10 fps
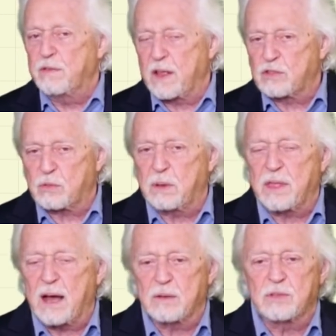That's
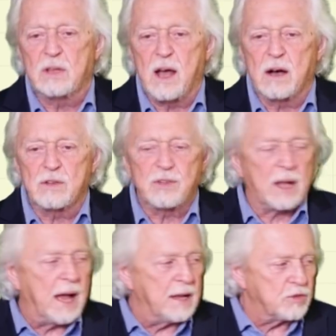$3,000 a
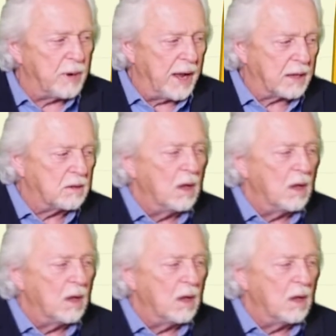contract.